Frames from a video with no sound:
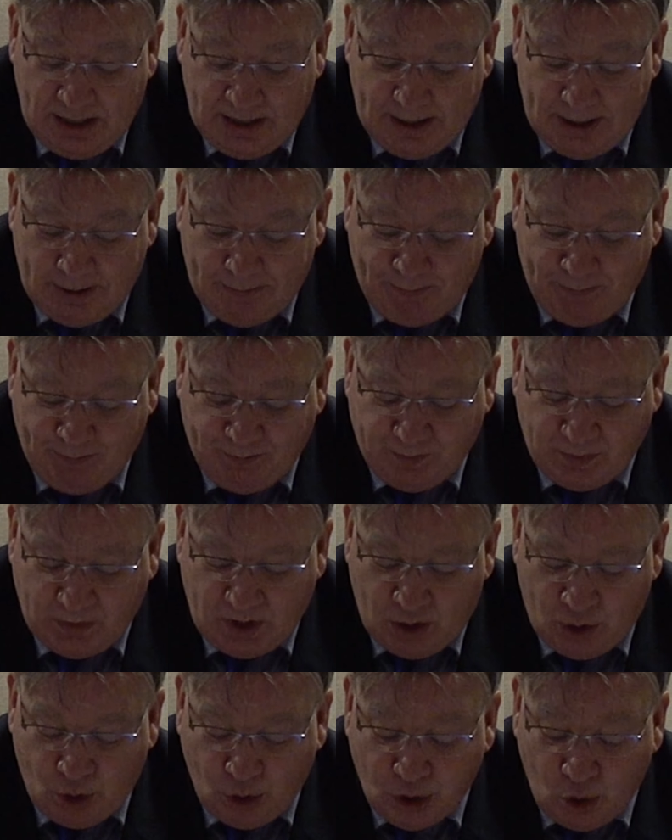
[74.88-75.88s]

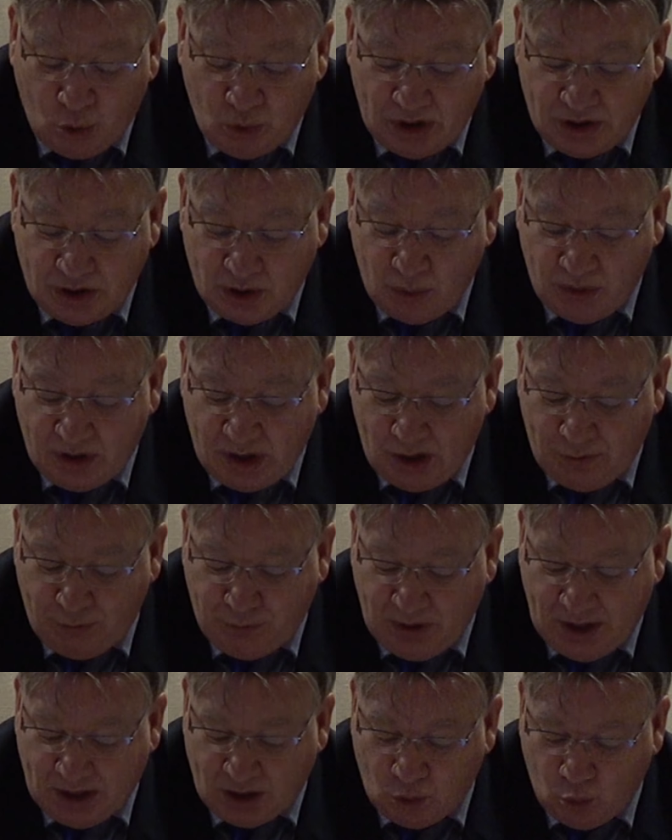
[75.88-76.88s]
Not only do they
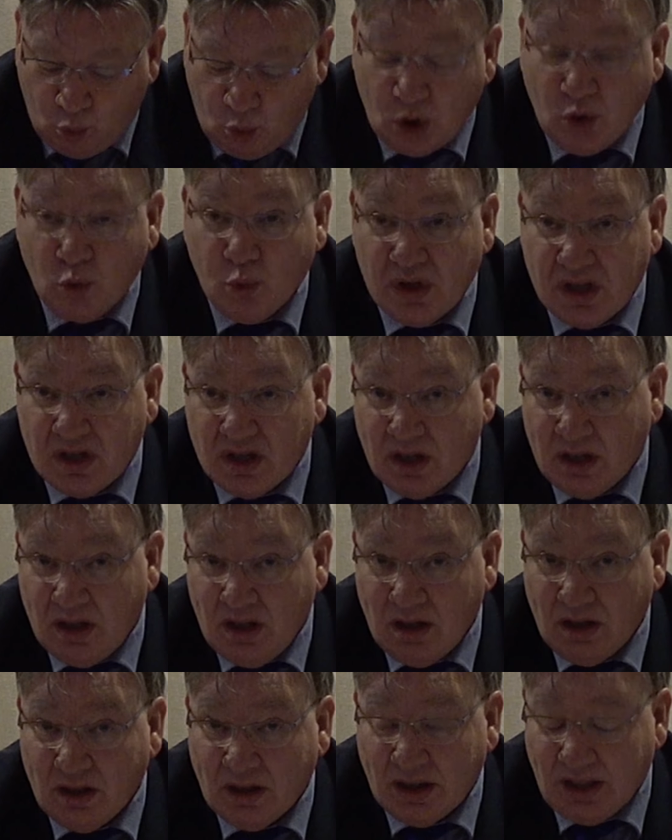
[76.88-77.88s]
affect what we
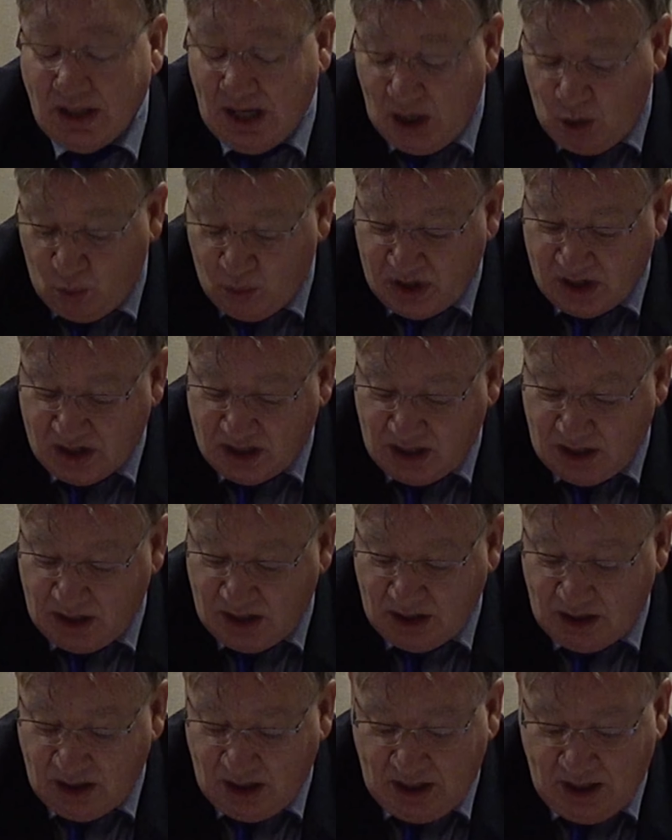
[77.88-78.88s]
see and how we
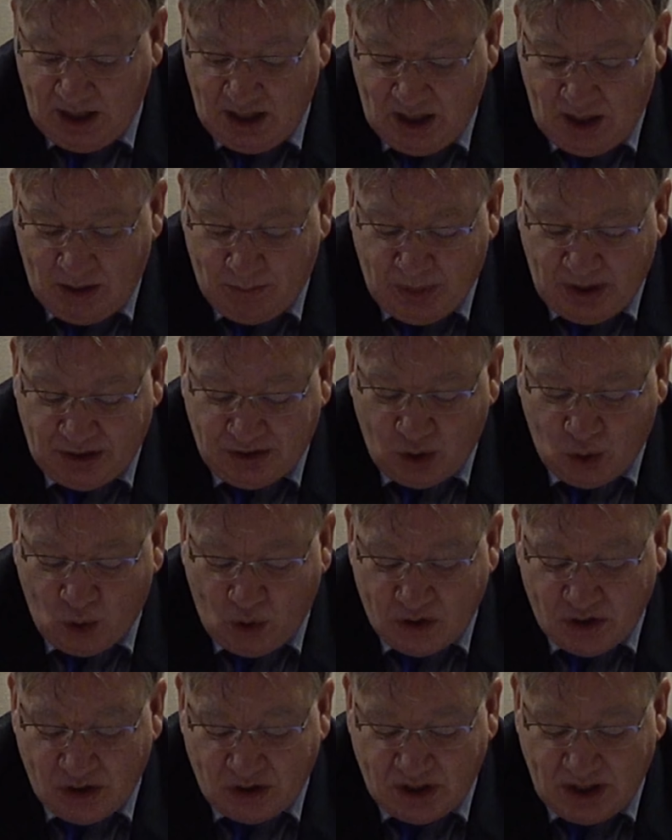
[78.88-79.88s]
see it, but they
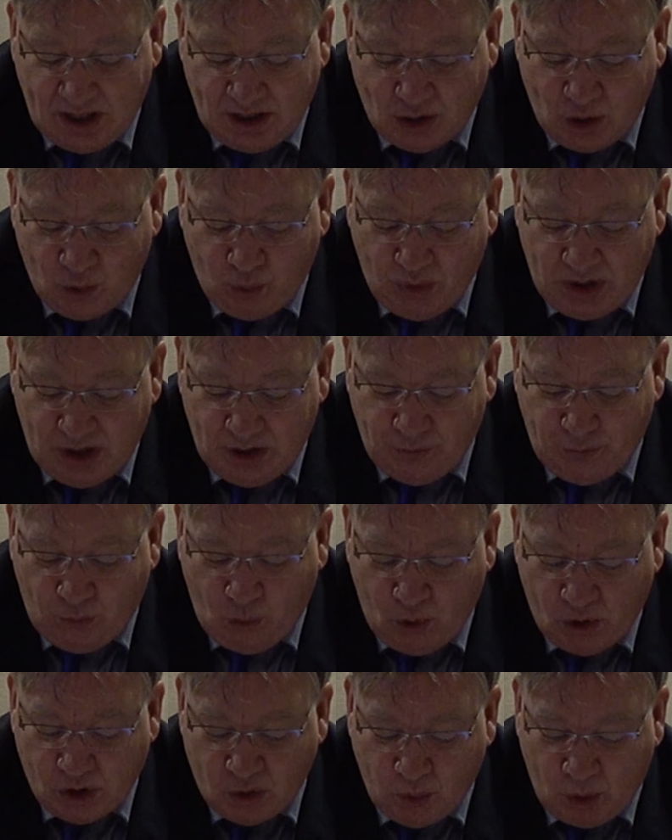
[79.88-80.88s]
also tend to
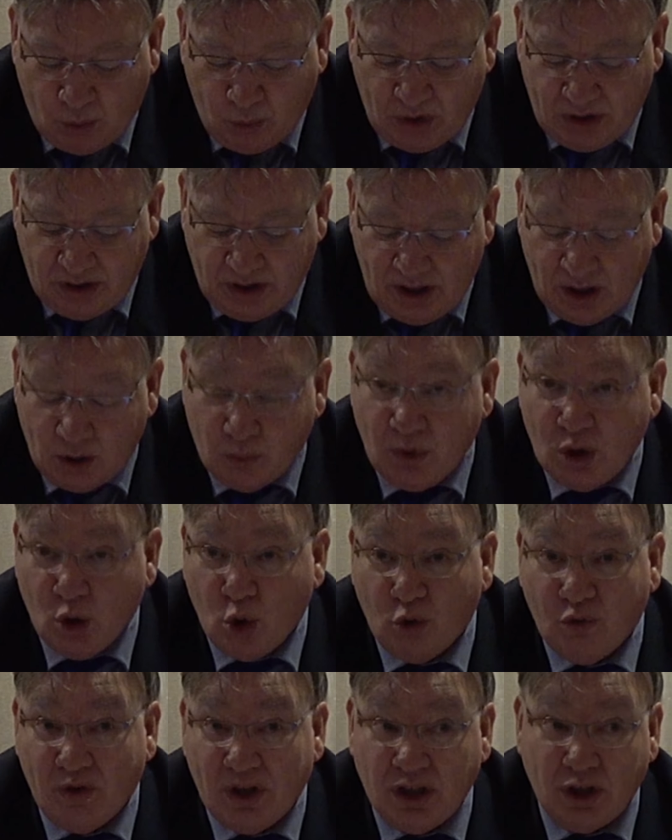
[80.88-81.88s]
reinforce what we think we
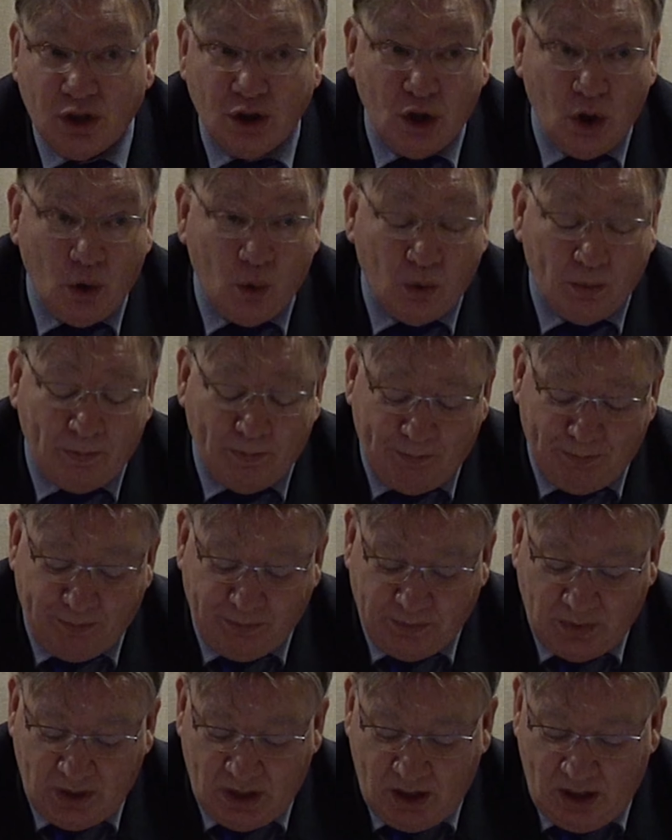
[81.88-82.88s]
already know.
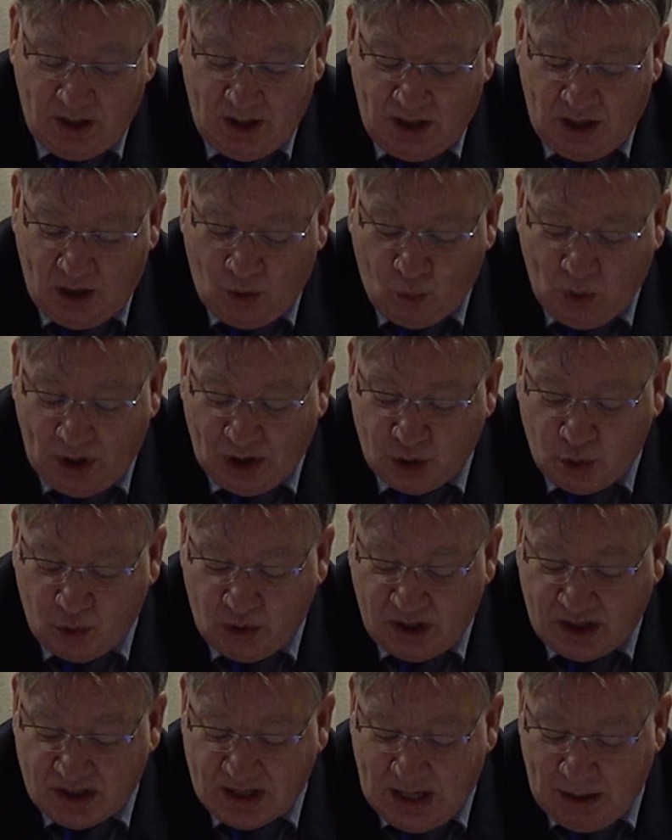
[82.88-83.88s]
One
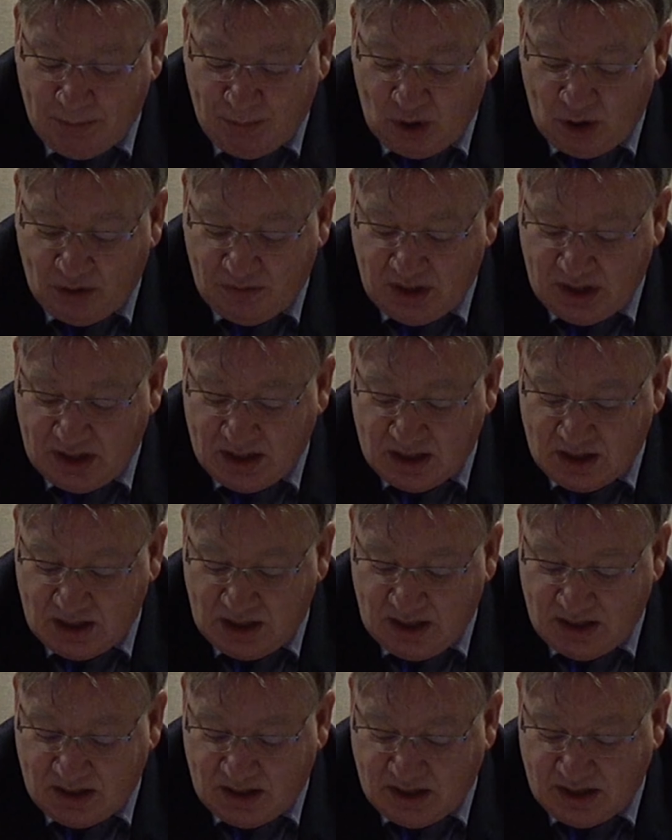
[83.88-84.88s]
good example of this
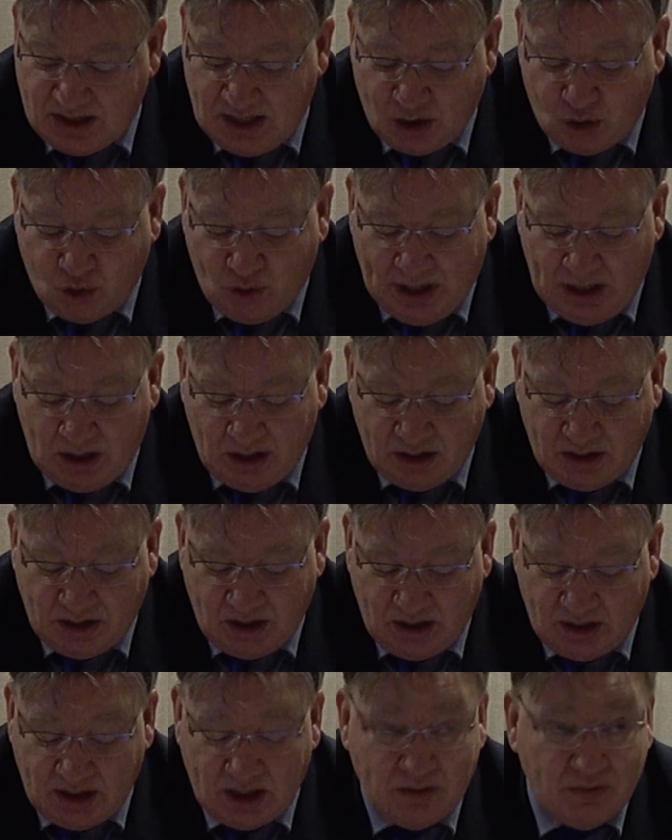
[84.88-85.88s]
is the
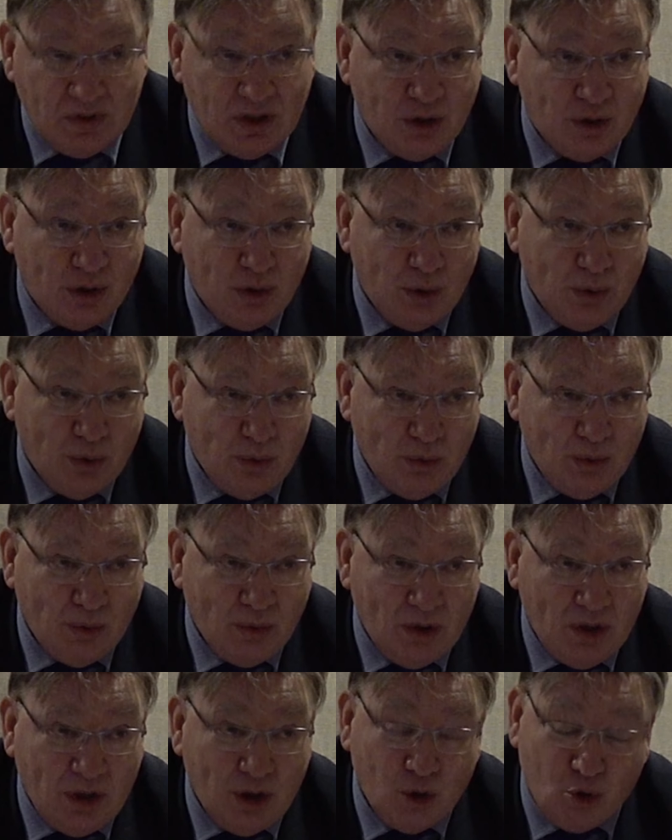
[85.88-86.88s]
centrality given
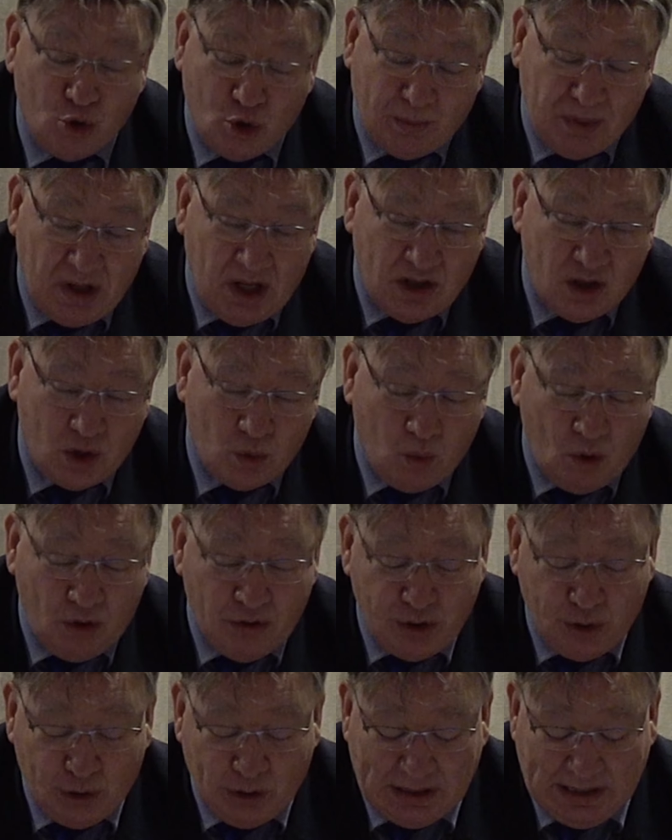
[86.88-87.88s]
to Japan's
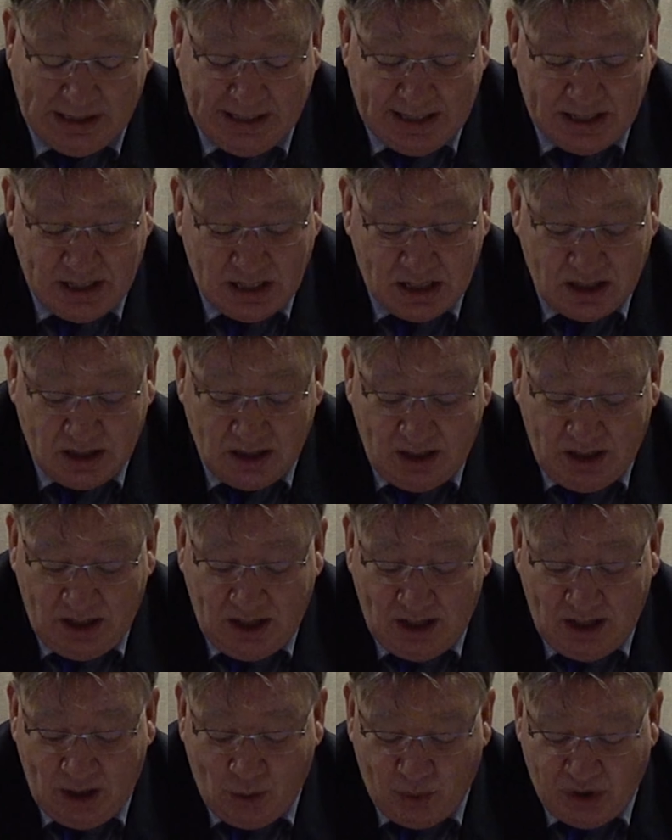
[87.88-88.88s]
warrior class,
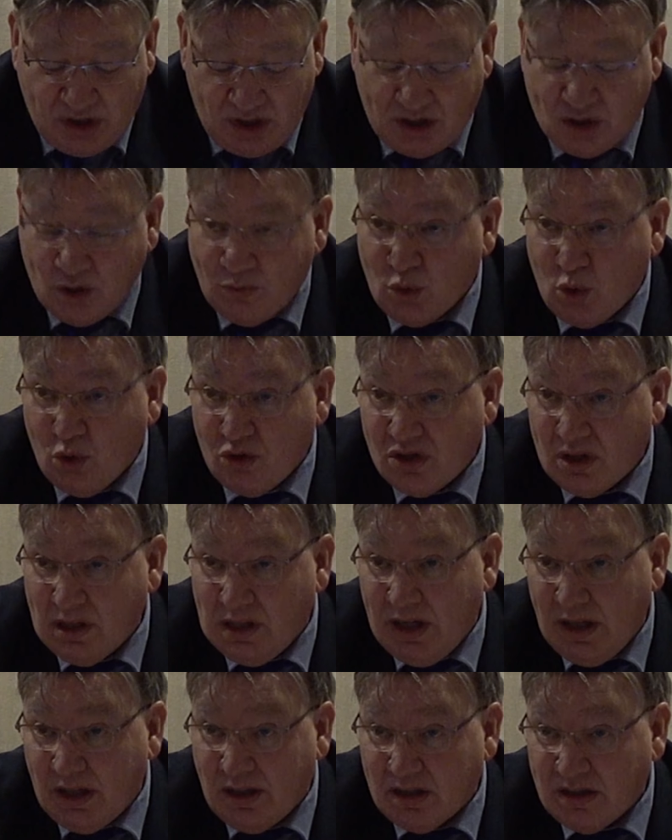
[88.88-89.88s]
which is, of course, a
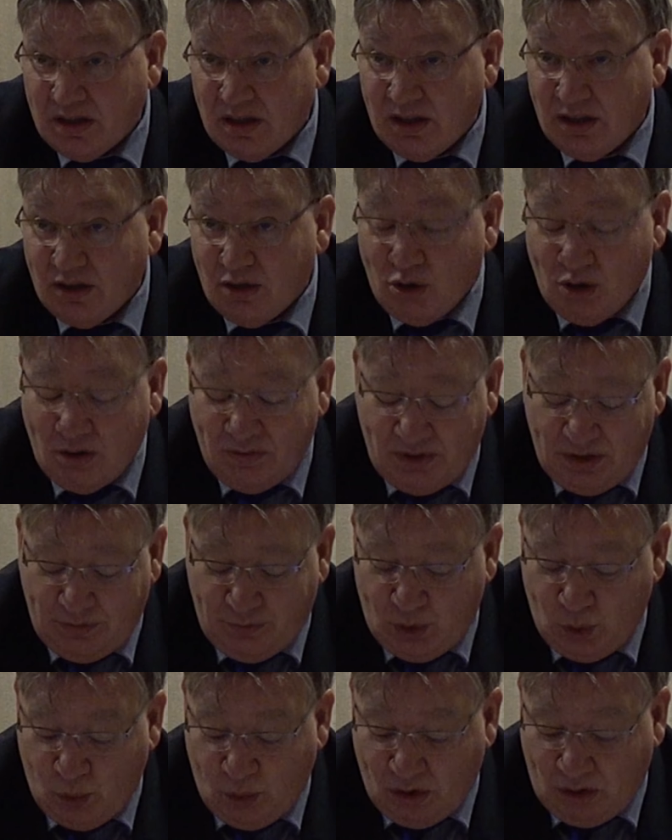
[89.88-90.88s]
legacy of the
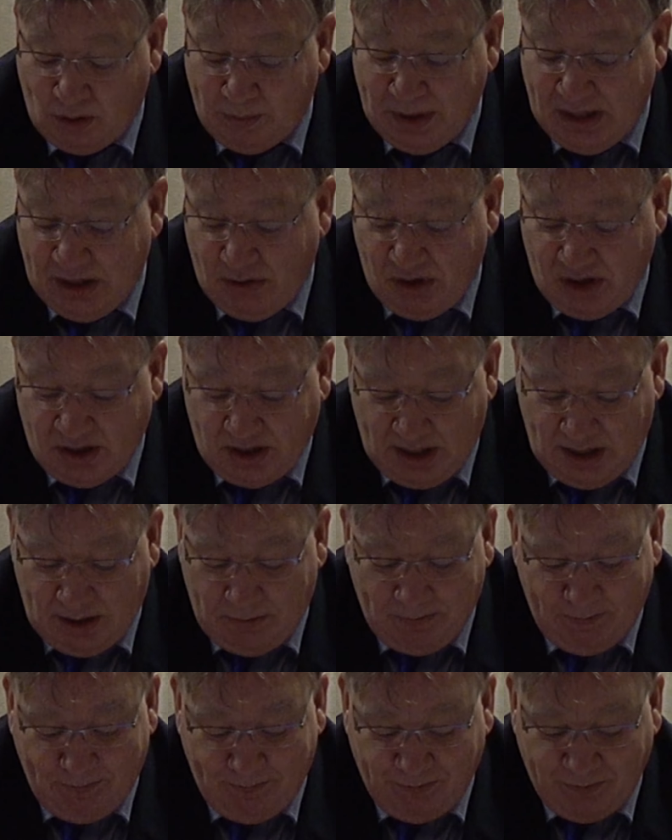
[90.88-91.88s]
feudal
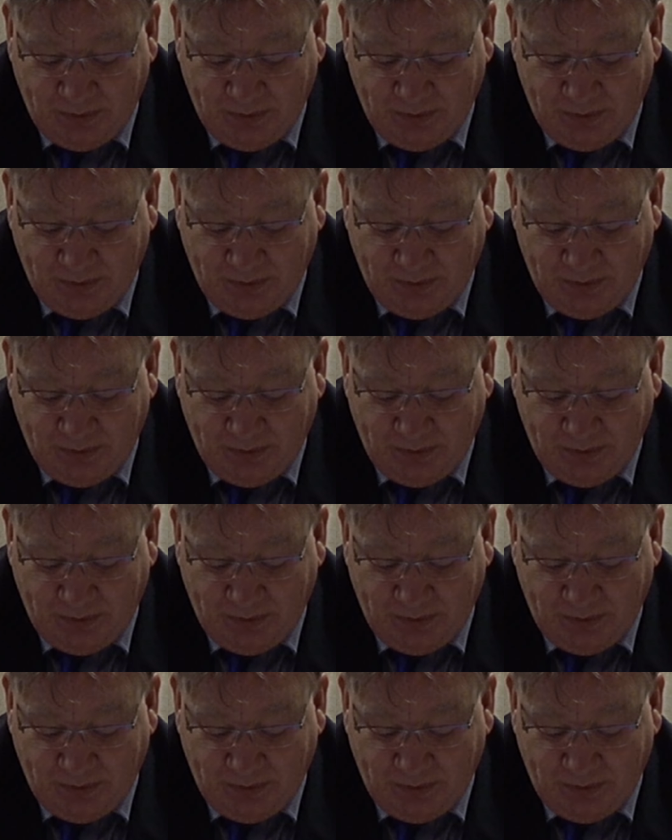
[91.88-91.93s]
paradigm.